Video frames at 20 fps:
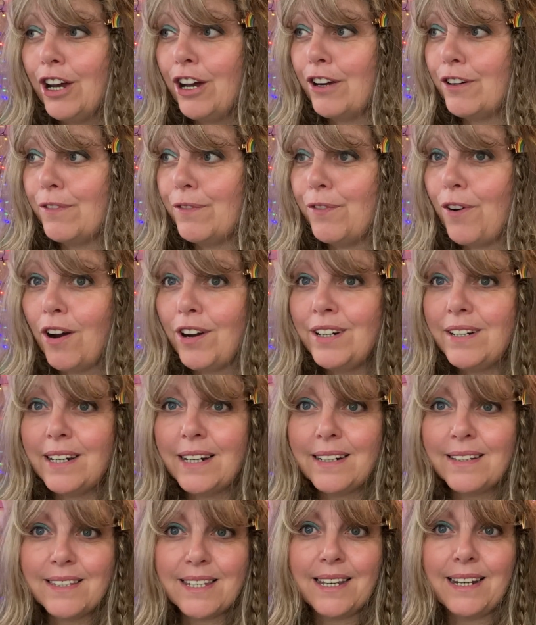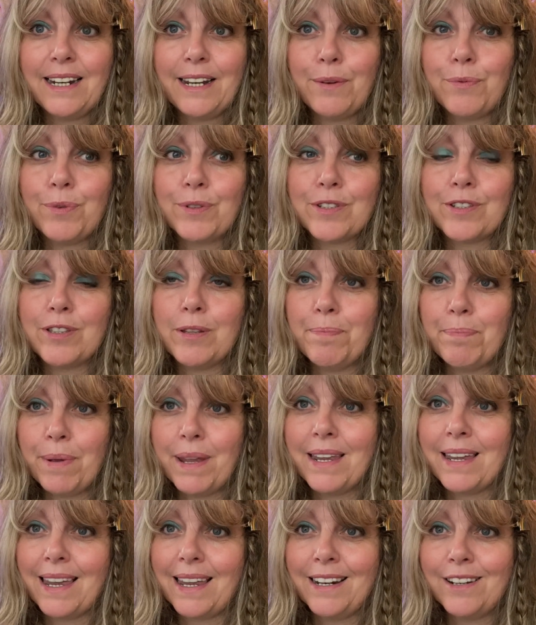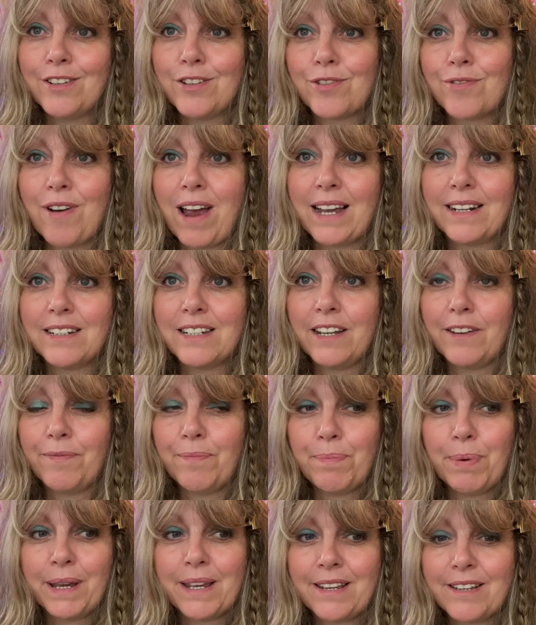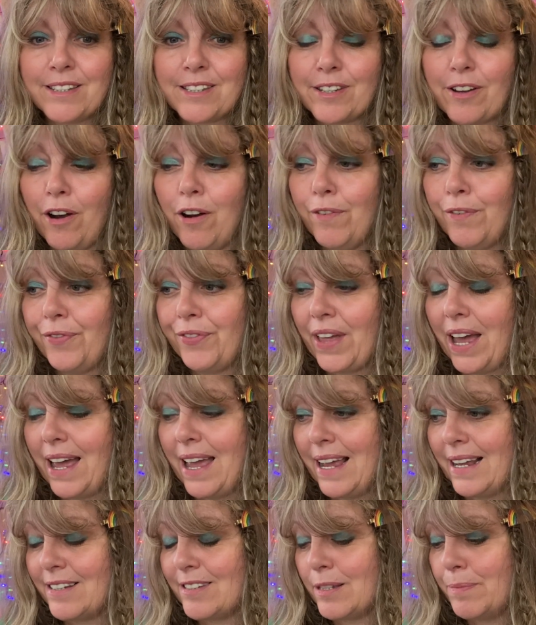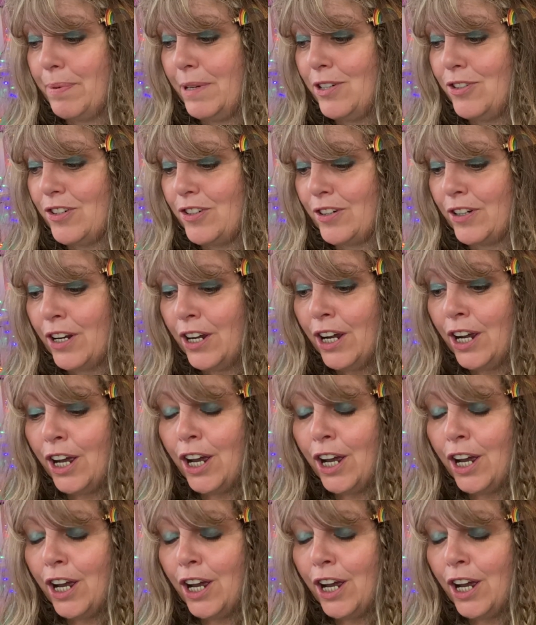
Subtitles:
And Finding Tilly was the big interactive piece of that exhibition.